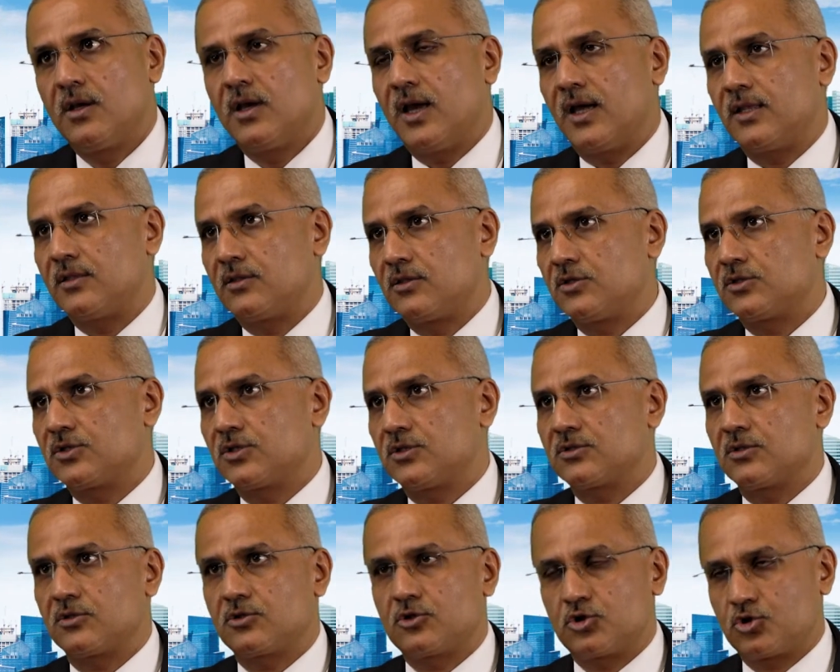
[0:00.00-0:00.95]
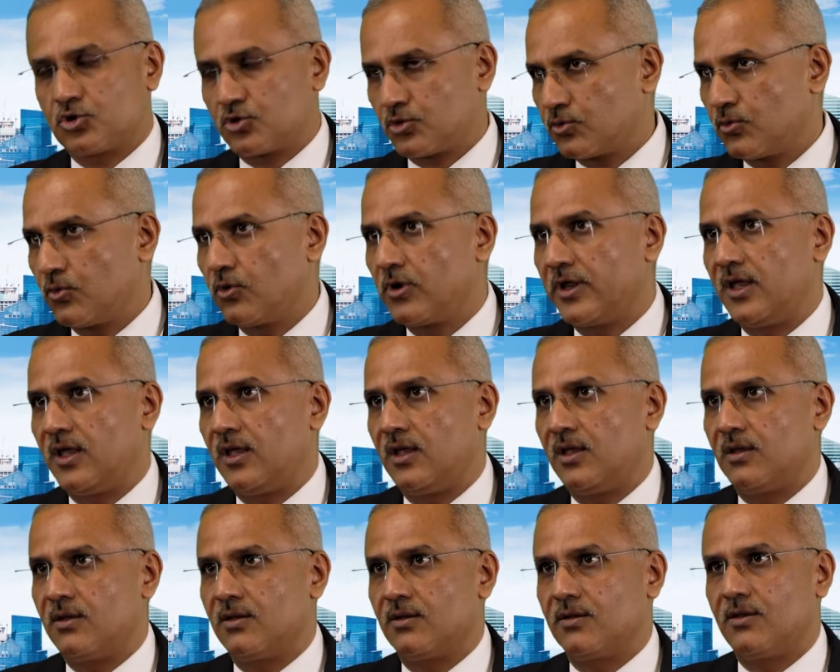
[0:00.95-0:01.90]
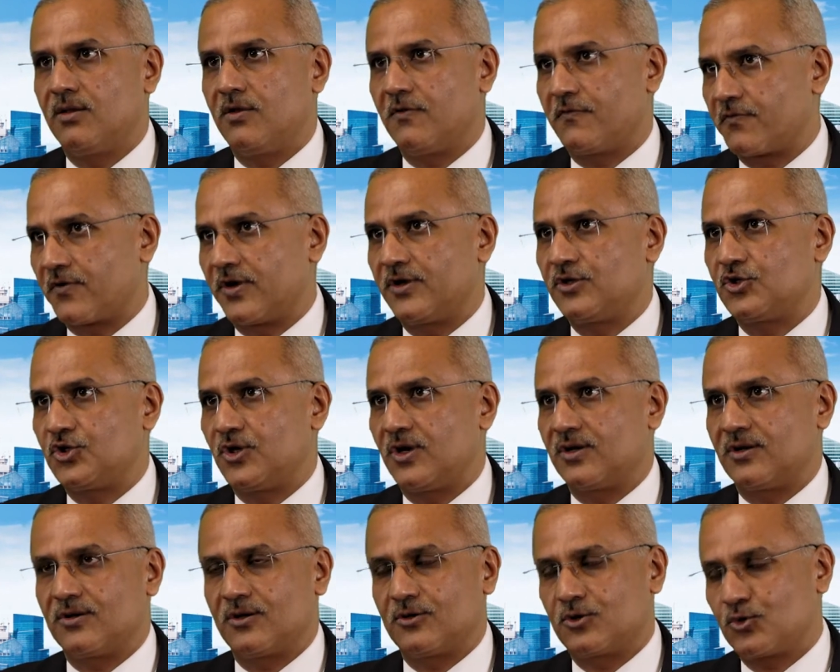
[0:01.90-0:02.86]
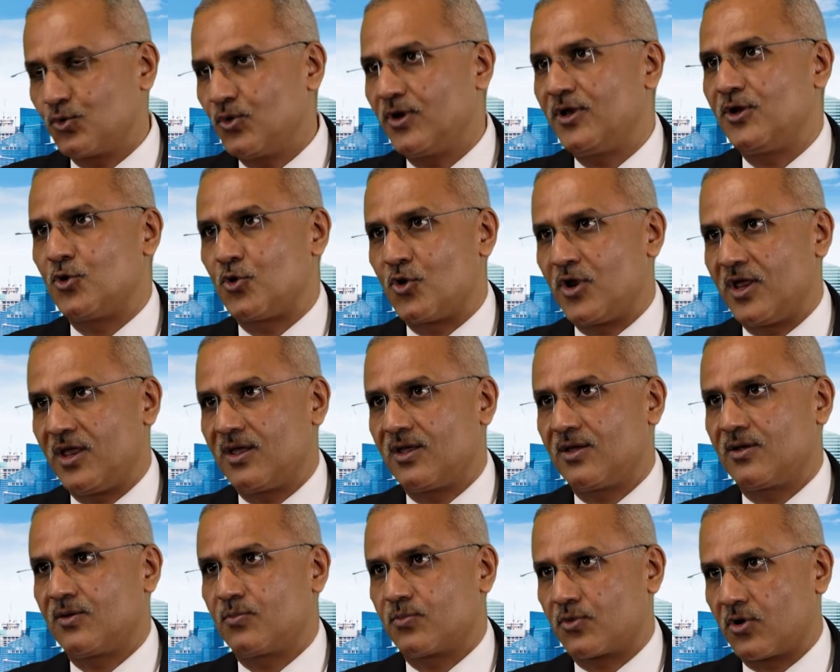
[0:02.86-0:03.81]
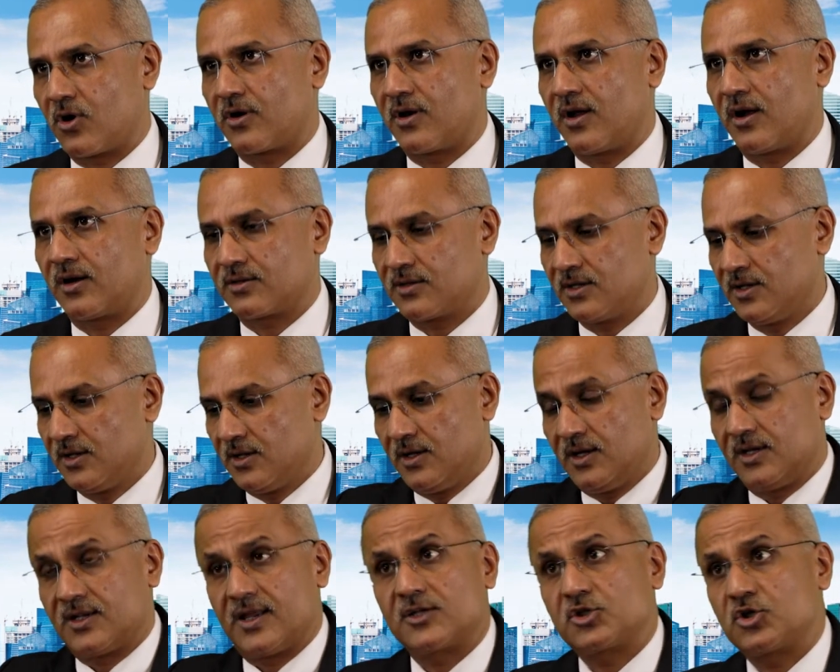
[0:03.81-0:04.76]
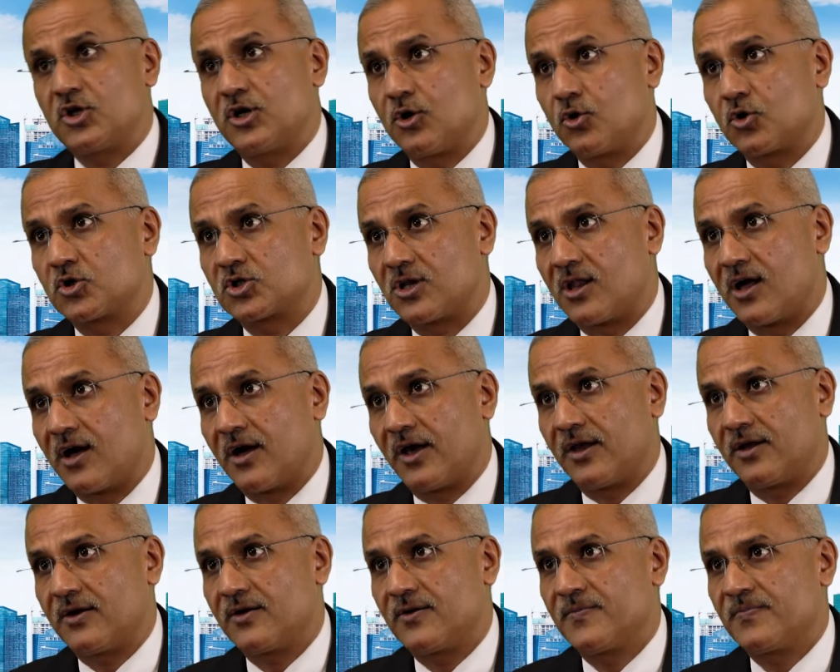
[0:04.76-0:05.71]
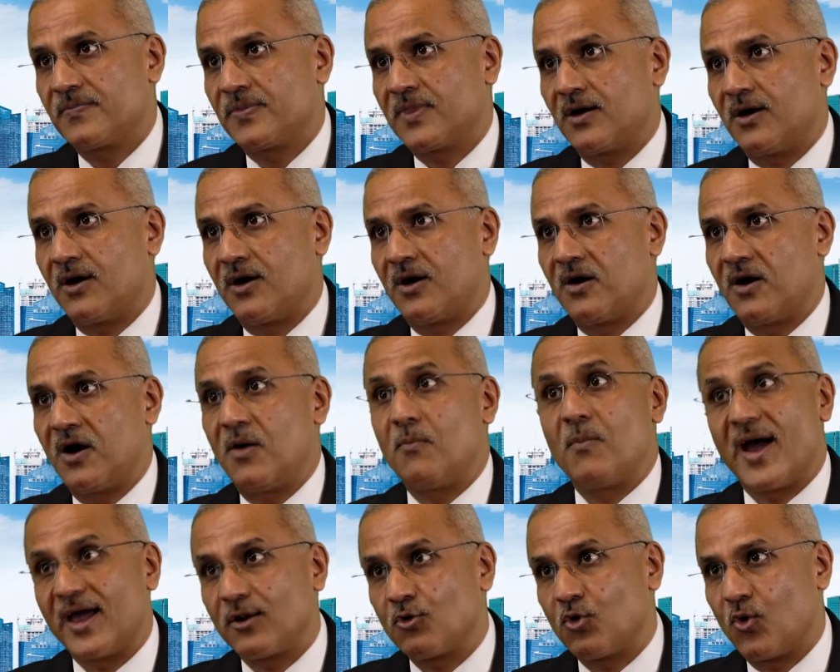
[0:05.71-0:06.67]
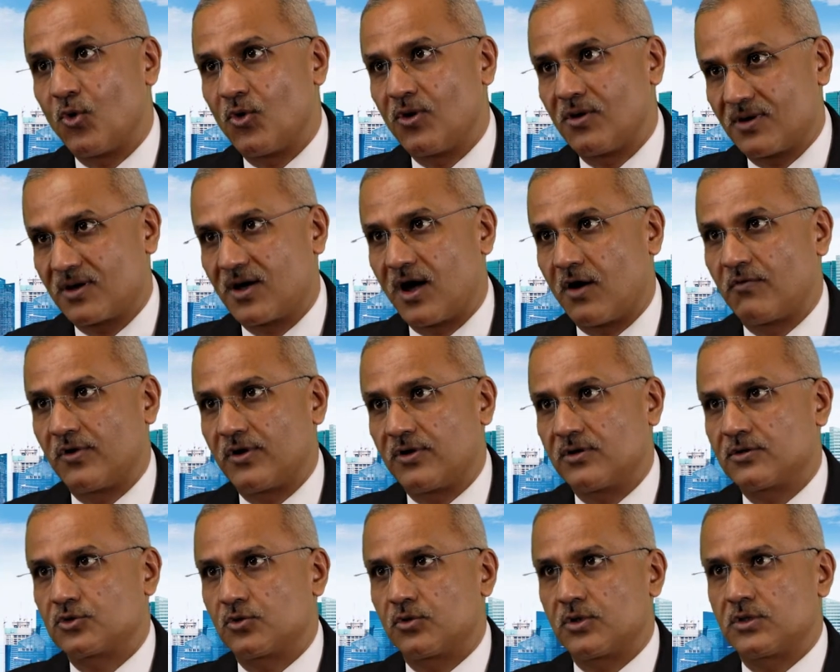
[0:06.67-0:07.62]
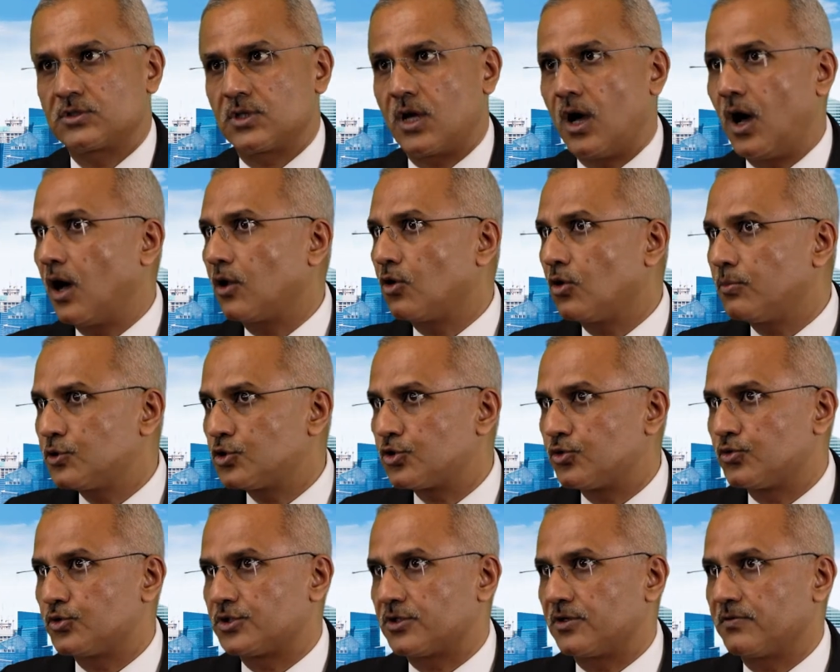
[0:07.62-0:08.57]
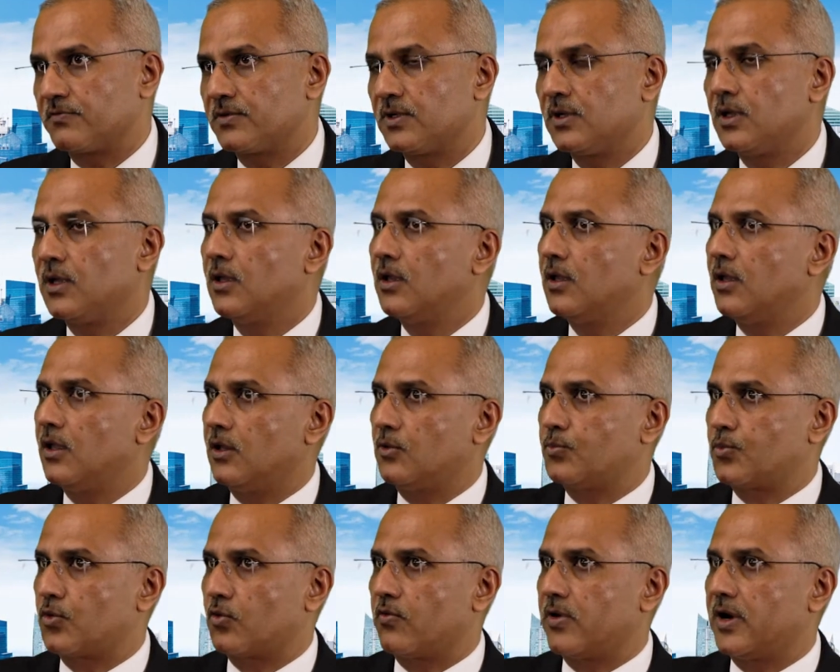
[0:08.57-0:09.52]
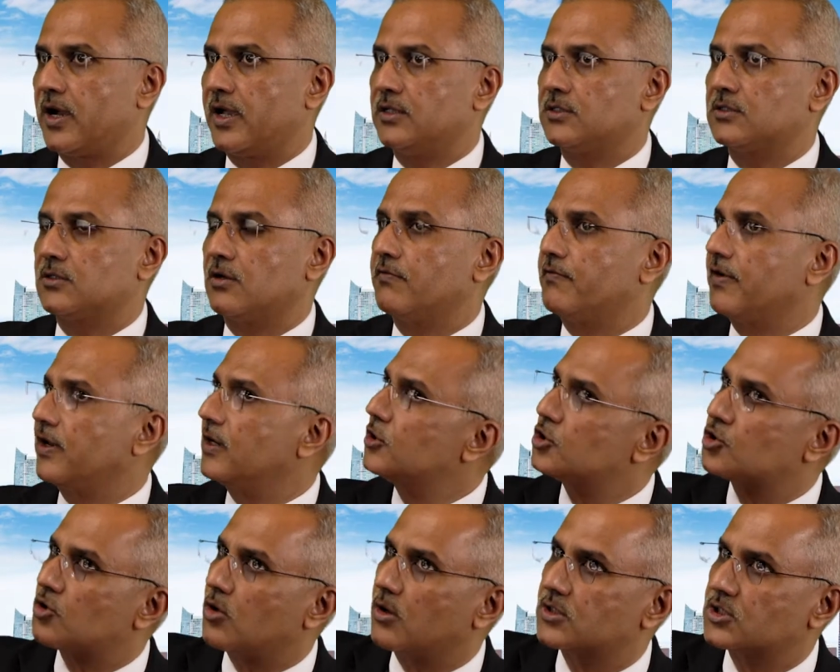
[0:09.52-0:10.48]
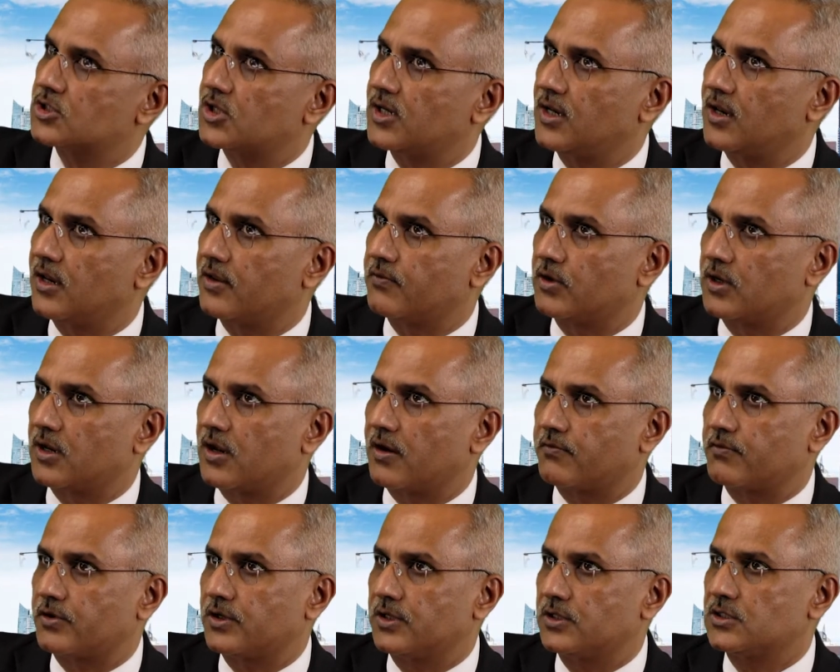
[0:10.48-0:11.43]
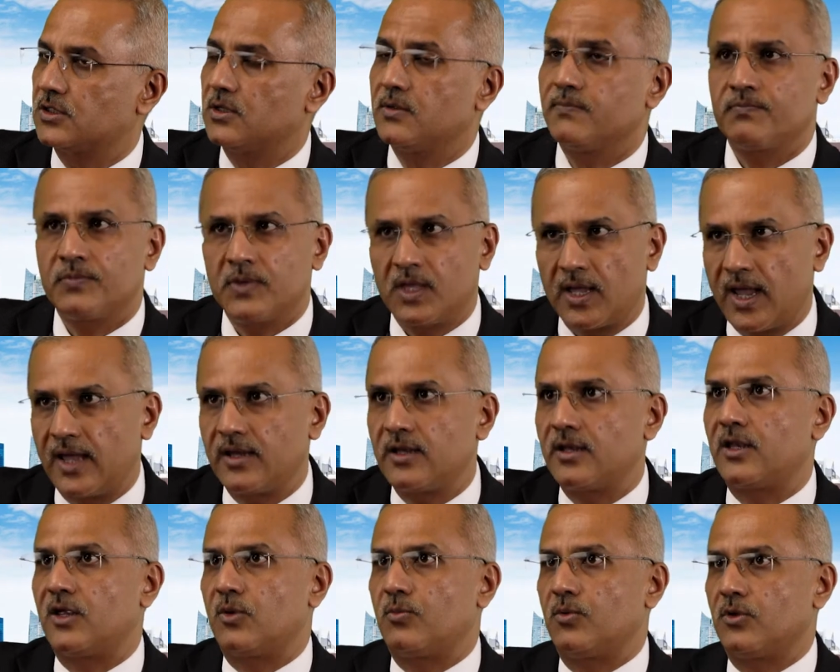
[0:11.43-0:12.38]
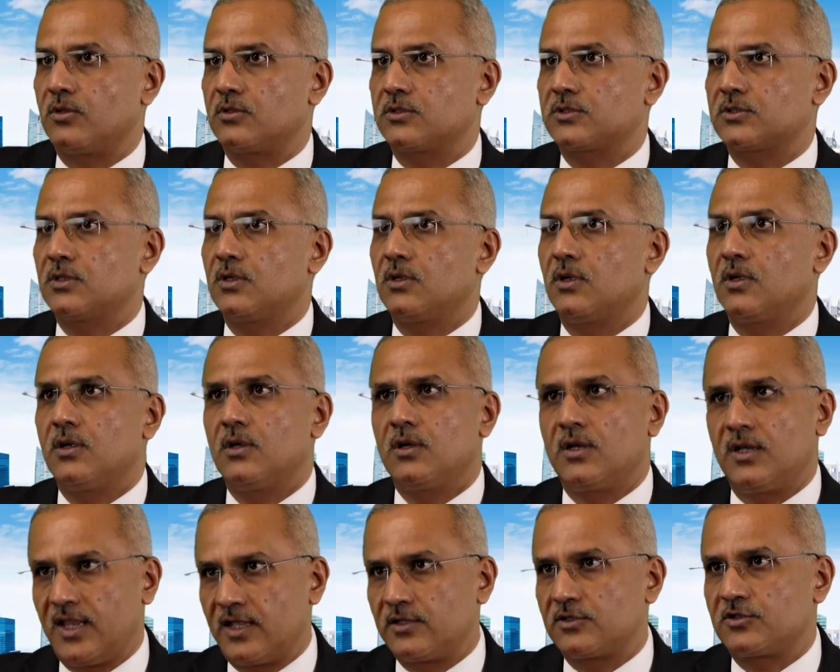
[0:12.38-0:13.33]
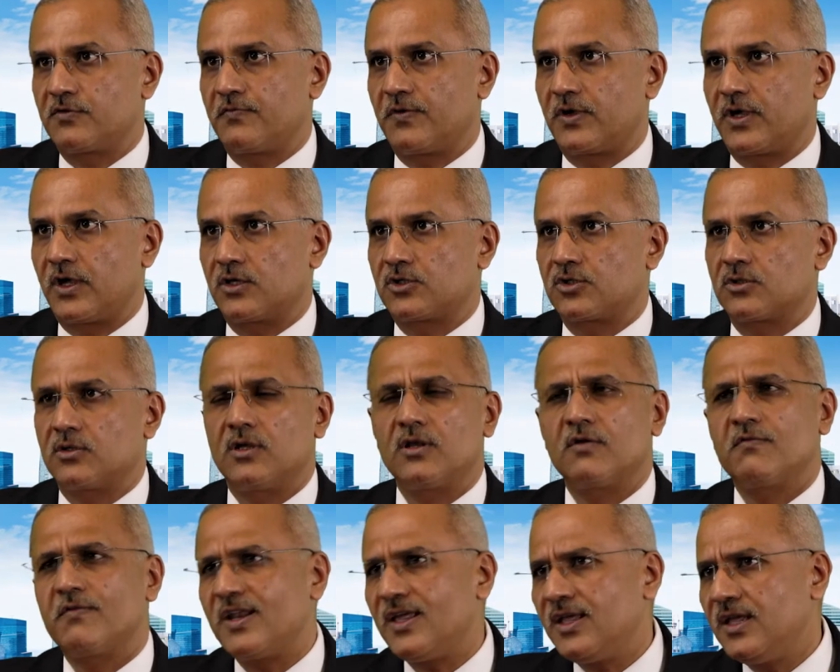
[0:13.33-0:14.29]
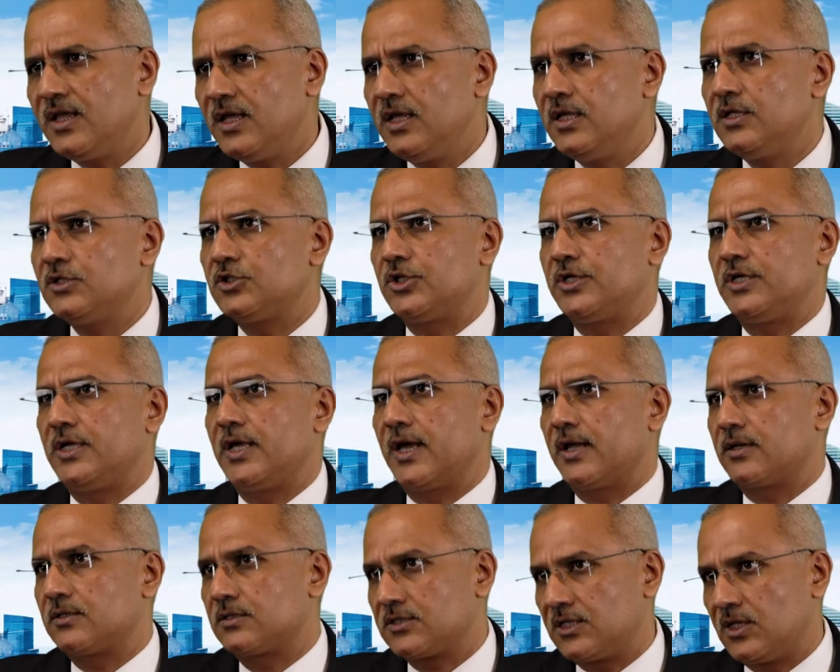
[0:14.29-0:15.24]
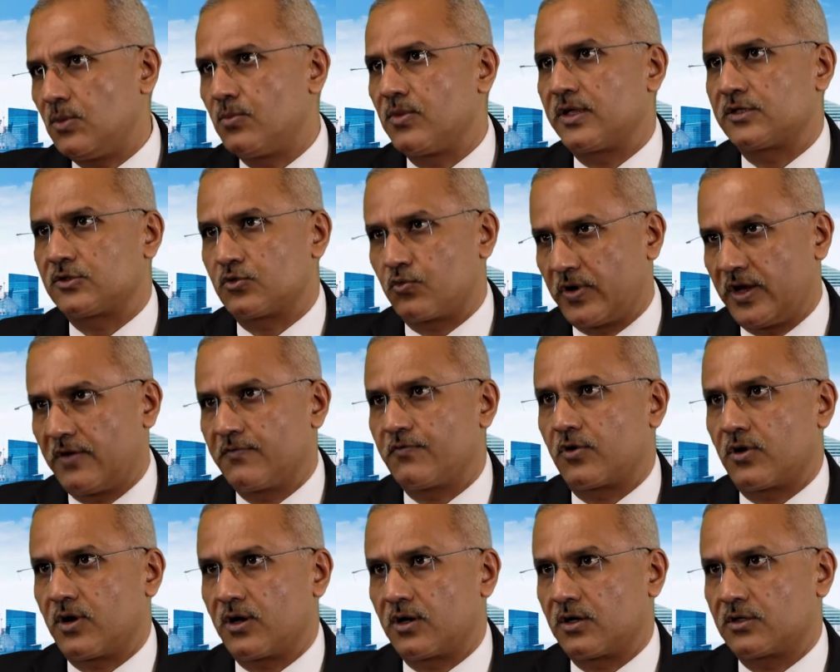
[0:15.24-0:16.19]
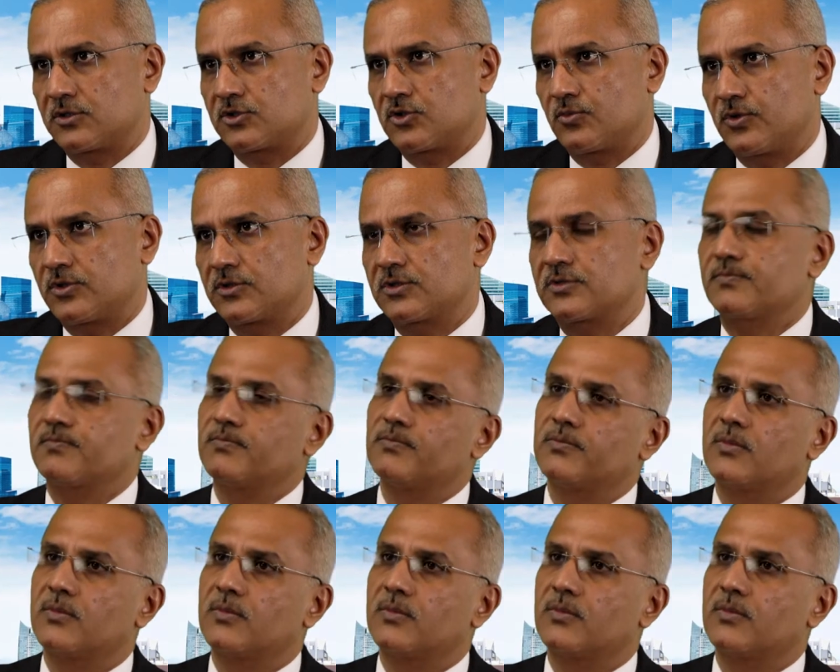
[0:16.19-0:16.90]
And this is a truly differentiated, a truly unique product. It actually looks like a manhole cover. So it's unobtrusive. It provides a very strong street level coverage and enables densification in a very easy and seamless way for our customers.